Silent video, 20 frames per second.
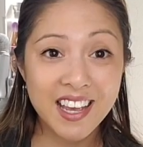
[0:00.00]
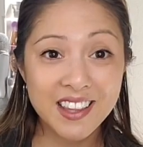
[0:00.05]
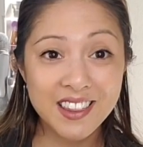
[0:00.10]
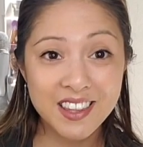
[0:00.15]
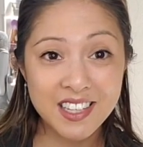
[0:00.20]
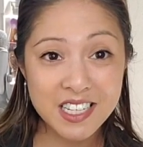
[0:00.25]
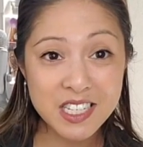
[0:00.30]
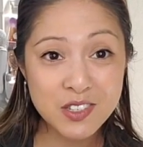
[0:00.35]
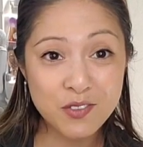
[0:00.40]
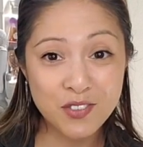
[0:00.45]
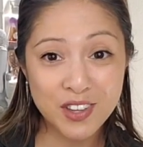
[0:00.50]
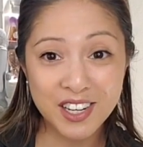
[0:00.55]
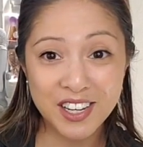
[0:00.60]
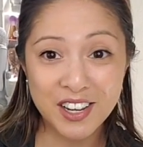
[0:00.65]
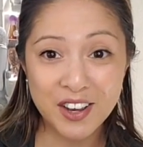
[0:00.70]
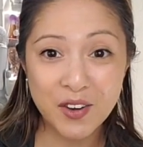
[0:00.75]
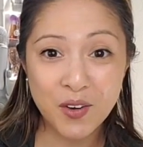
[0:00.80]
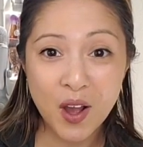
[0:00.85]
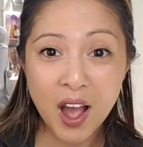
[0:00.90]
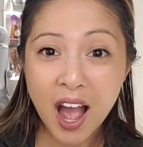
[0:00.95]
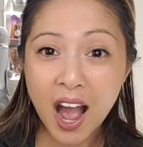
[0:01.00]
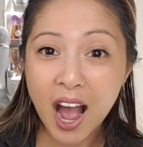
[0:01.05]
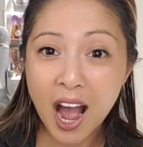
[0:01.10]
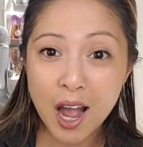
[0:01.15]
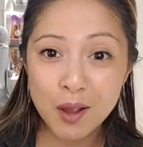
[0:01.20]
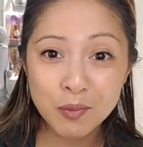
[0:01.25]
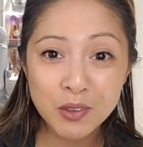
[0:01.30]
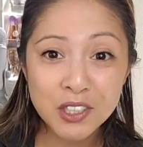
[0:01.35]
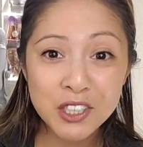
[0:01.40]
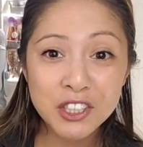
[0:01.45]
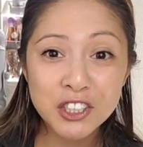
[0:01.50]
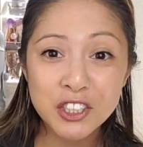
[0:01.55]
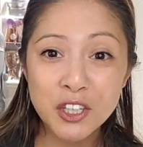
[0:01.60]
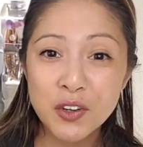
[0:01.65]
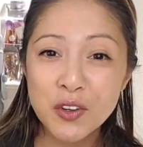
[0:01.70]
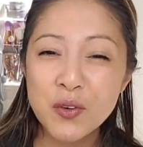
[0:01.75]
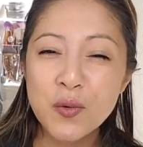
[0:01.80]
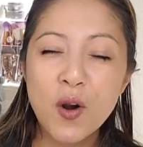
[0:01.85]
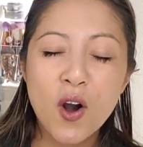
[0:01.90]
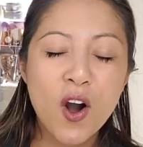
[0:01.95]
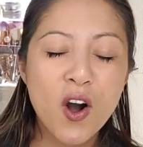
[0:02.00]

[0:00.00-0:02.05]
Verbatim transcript: In this video, I'm going to show you